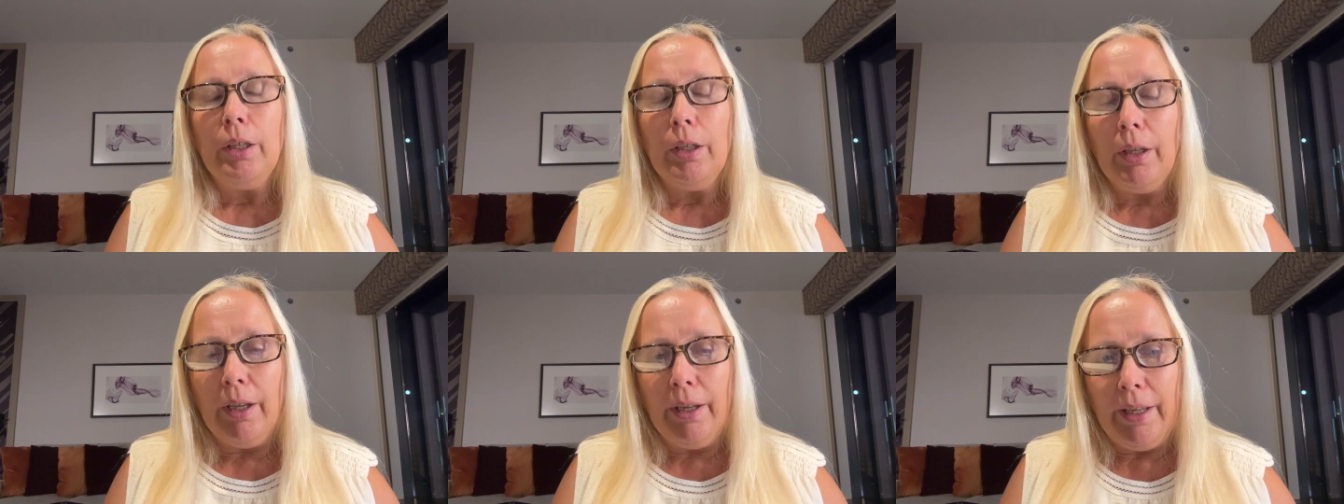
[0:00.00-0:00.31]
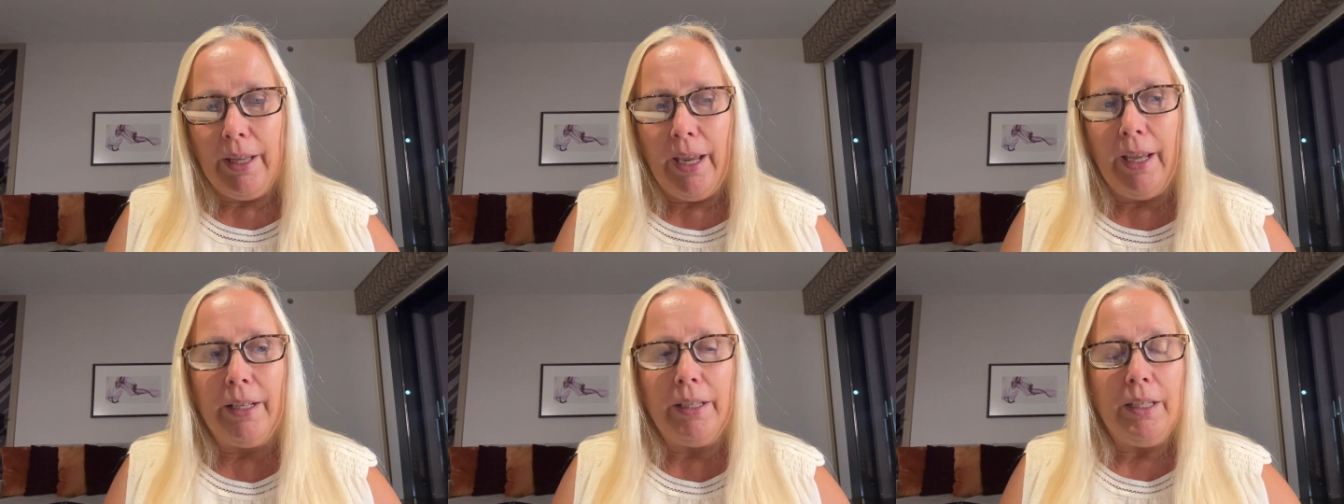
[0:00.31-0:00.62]

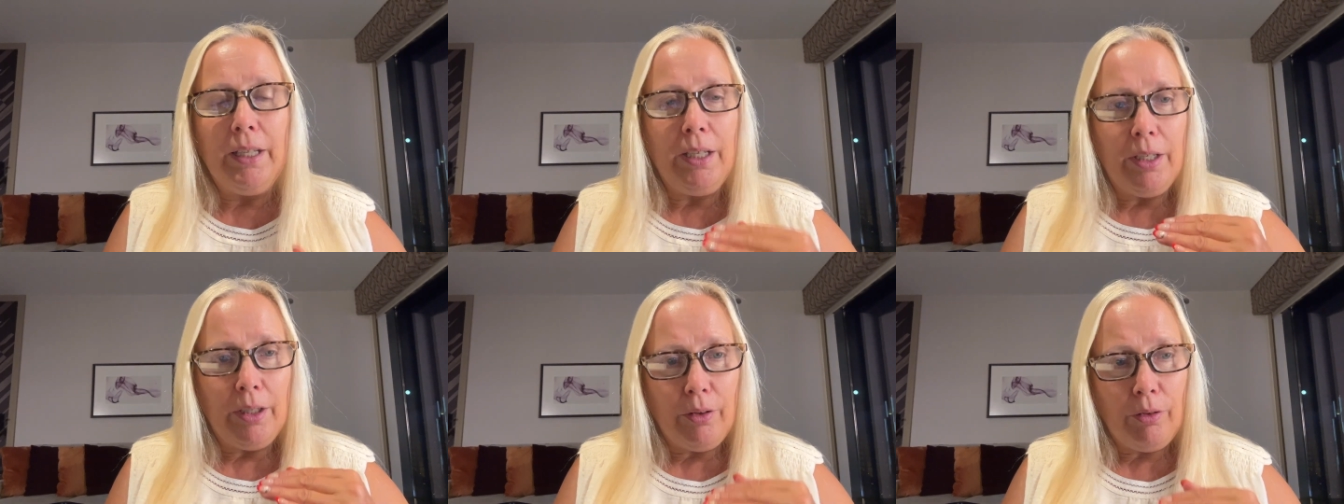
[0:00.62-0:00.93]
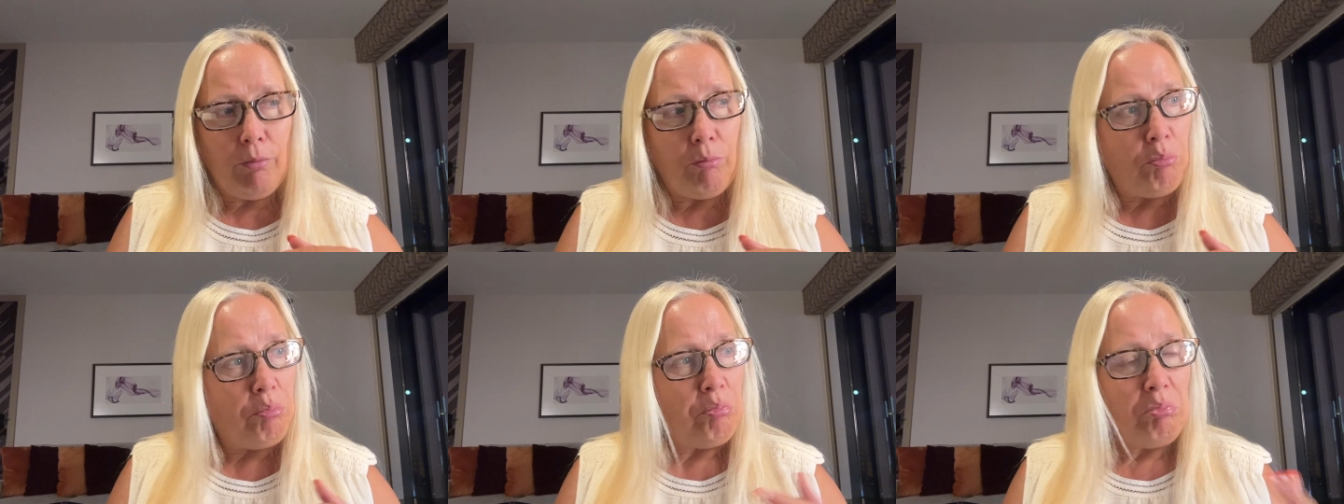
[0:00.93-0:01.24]

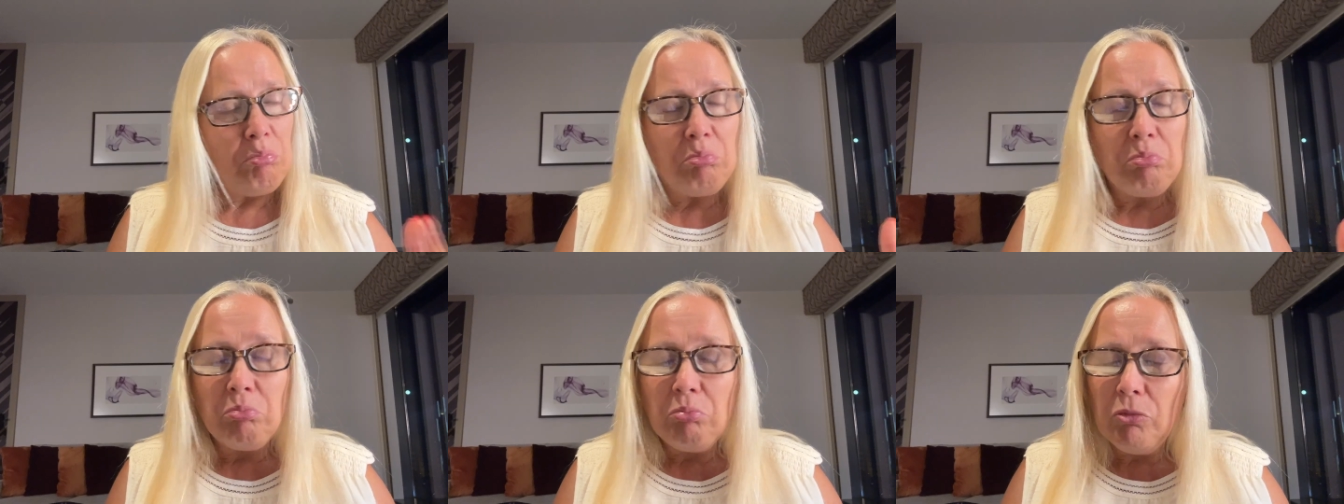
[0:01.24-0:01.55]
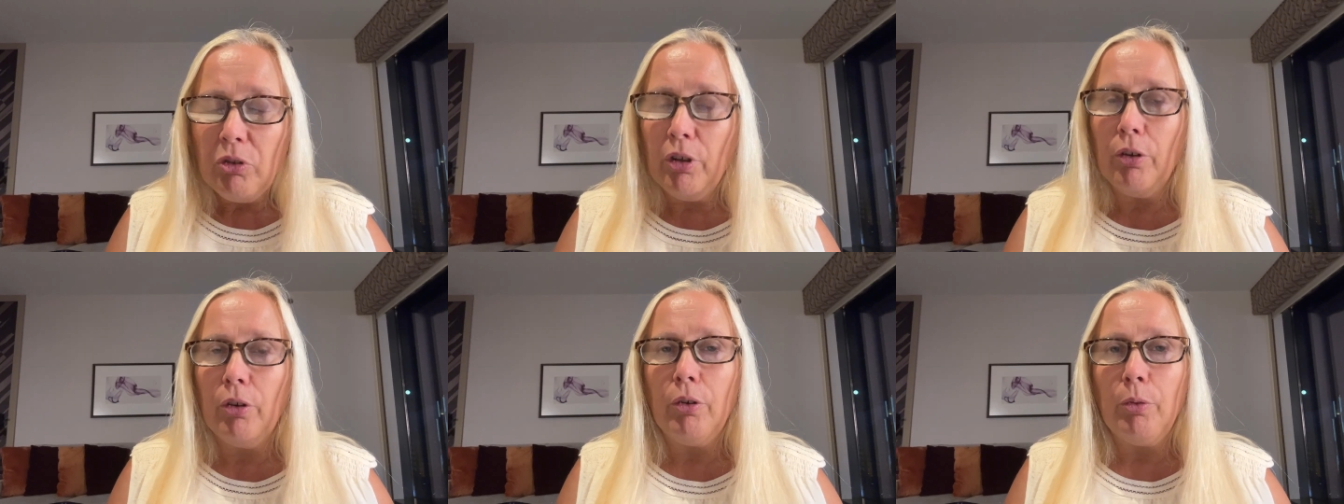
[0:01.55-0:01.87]
Again,
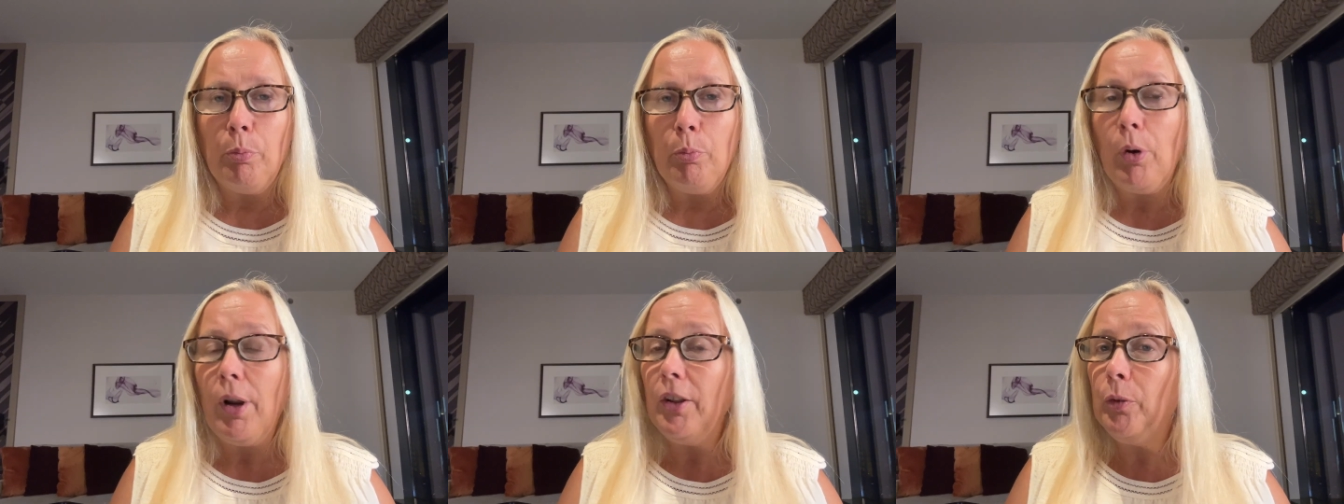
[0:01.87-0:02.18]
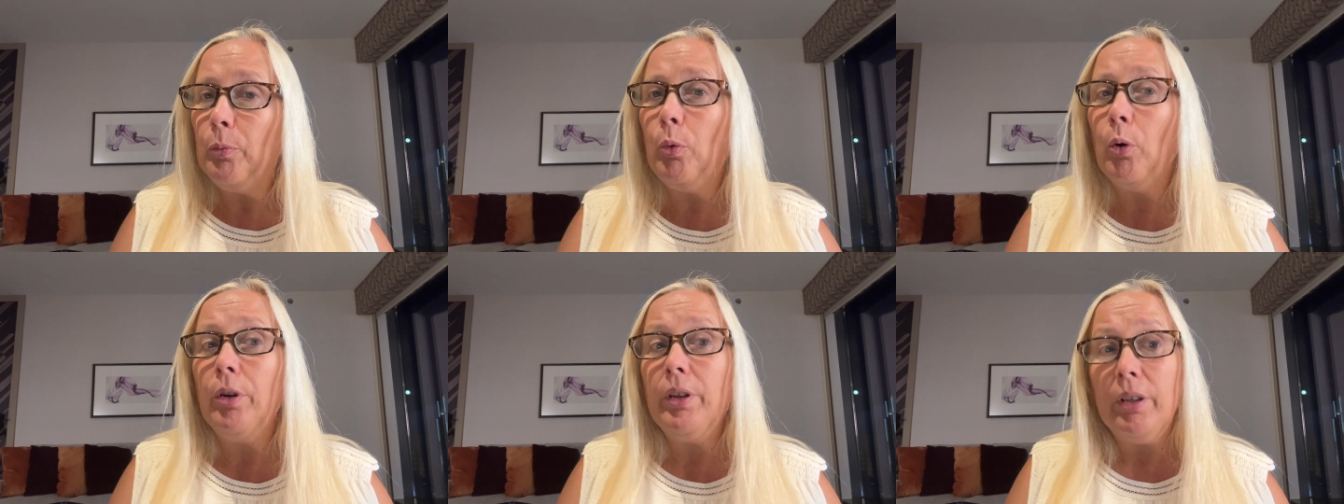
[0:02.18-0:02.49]
their price
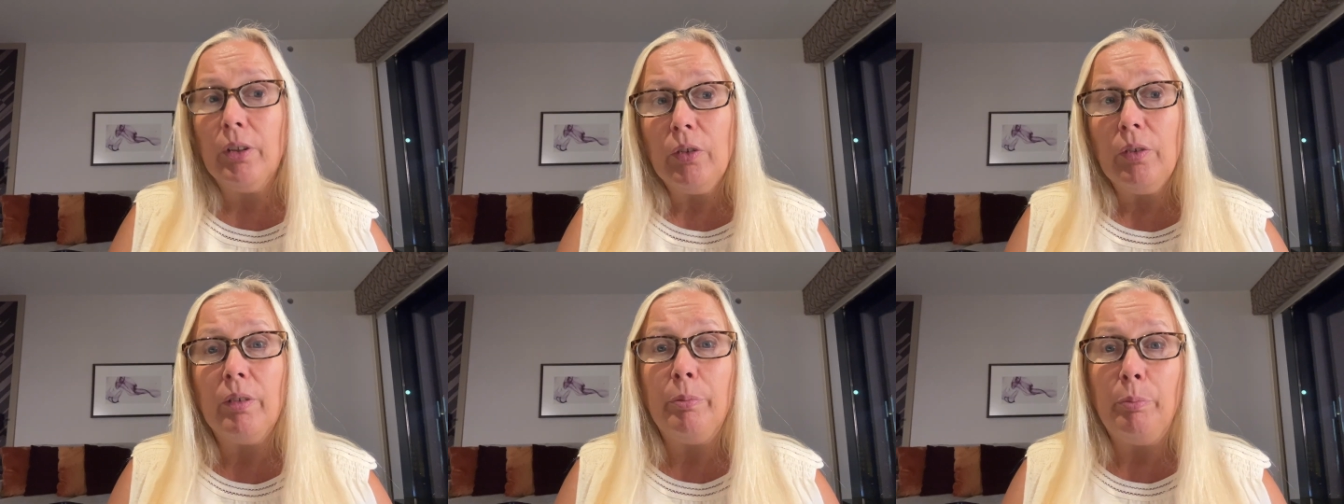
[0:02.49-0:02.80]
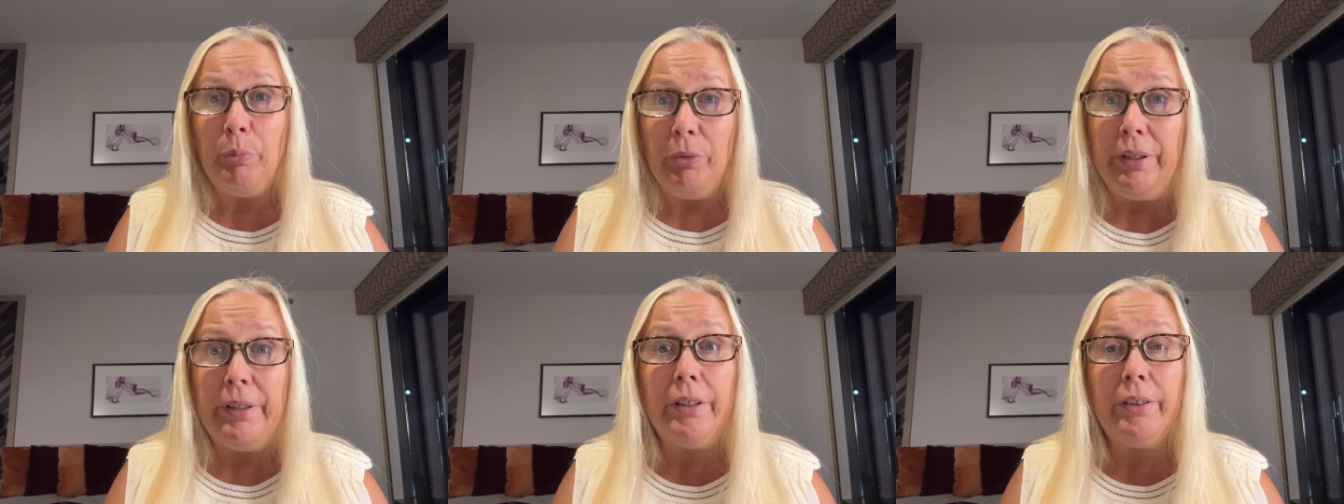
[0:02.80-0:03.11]
point is
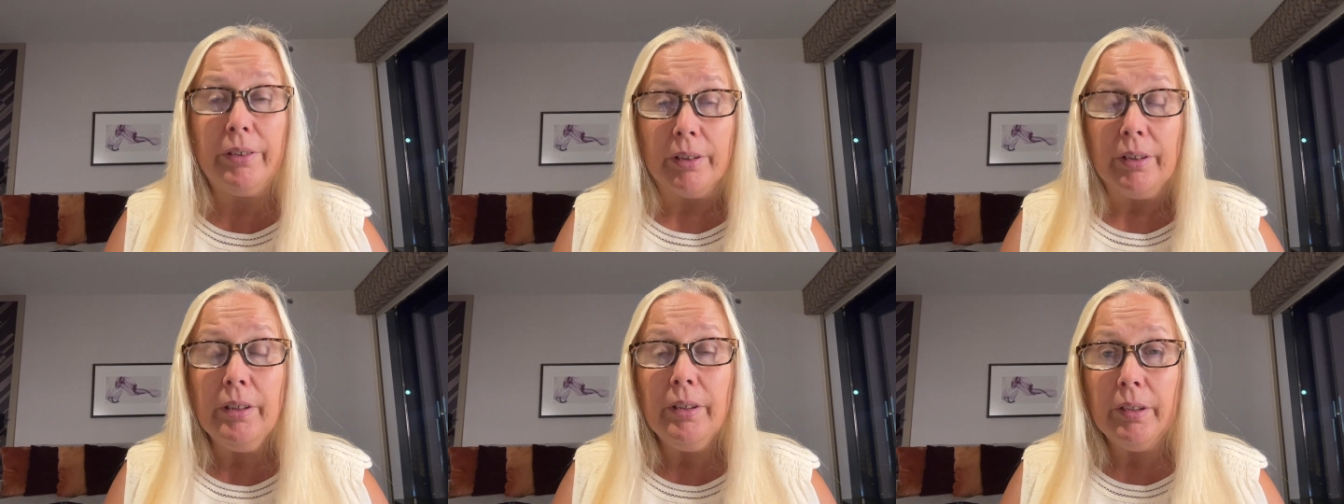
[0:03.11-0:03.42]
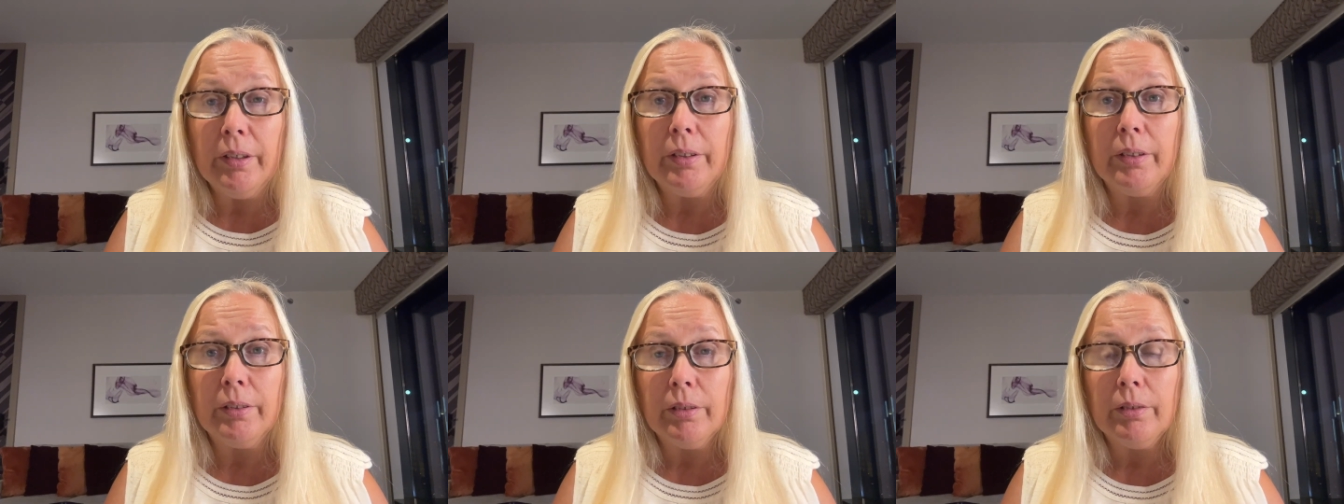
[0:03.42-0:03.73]

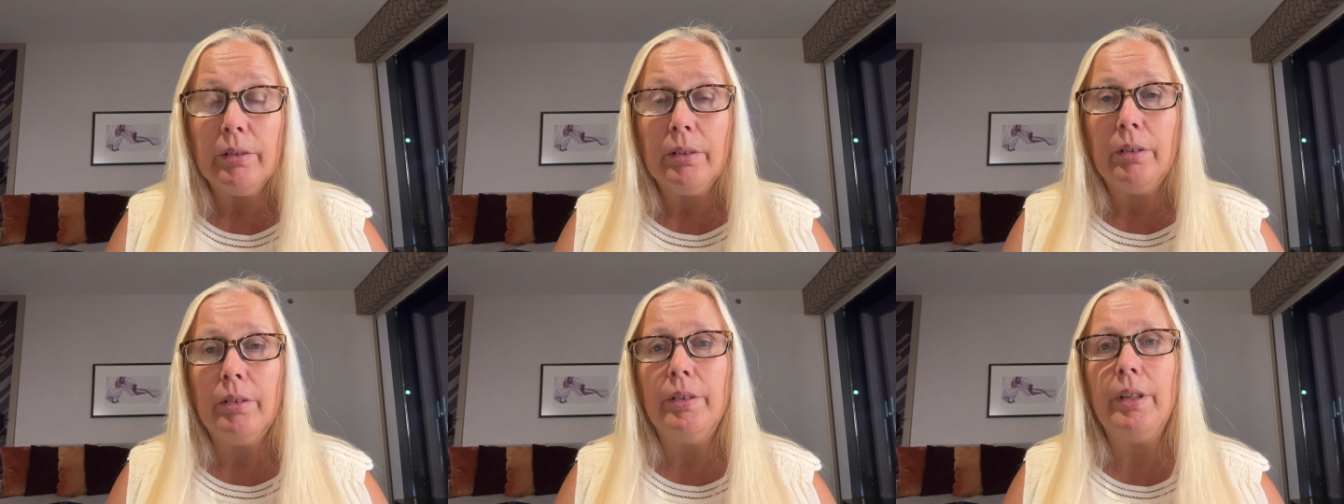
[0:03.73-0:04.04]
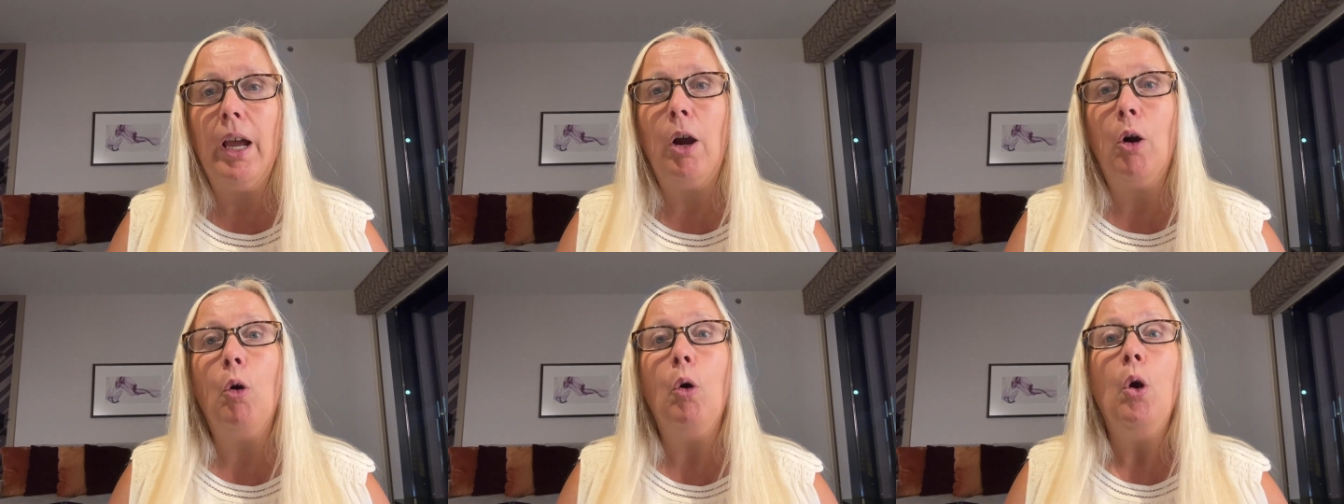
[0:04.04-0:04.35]
decent.
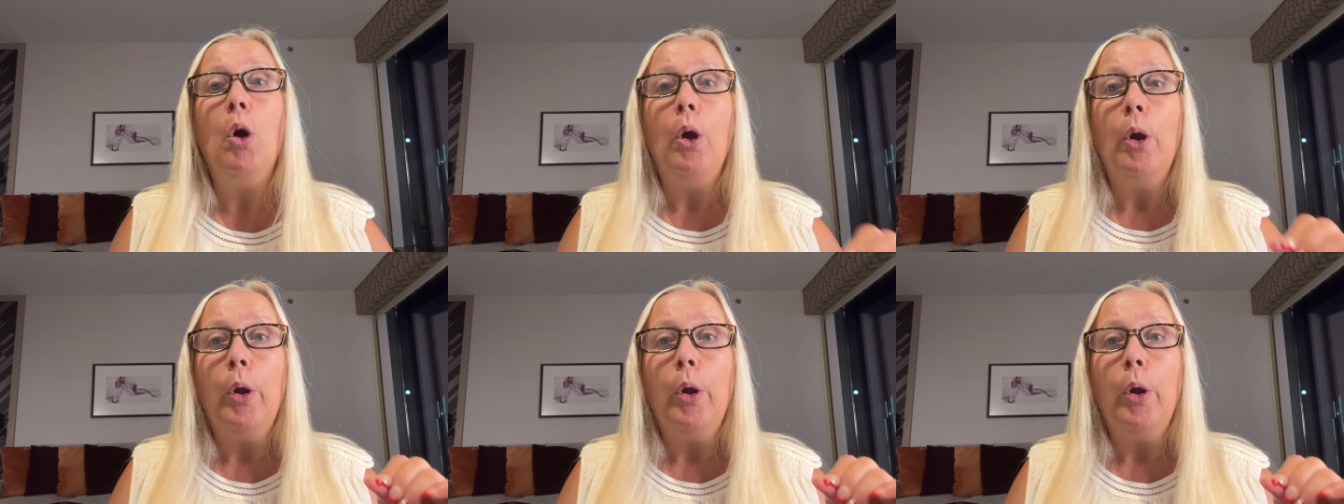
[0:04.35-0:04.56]
Now,